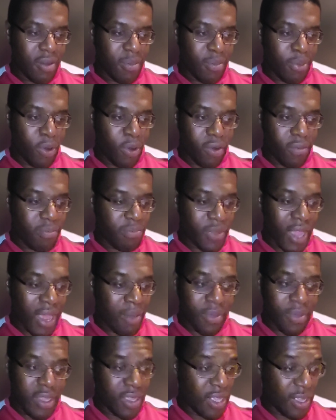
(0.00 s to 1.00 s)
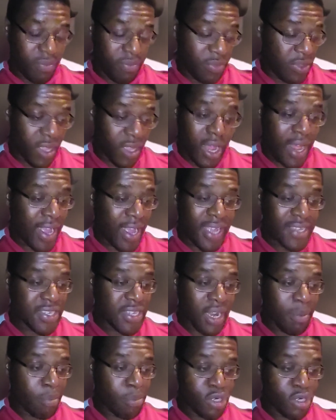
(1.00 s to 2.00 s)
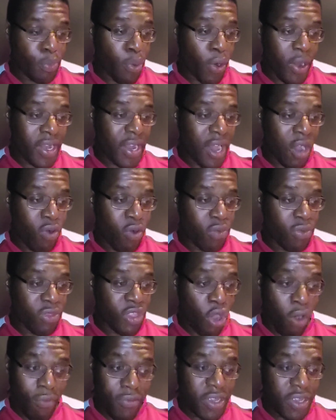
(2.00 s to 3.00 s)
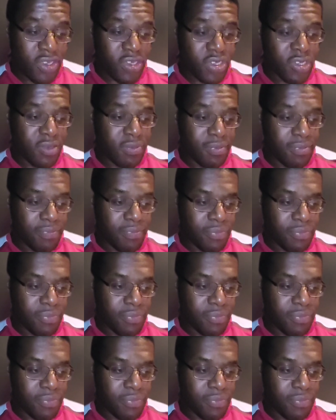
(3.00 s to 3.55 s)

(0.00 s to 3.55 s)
But like I said, I'm just pointing out the obvious.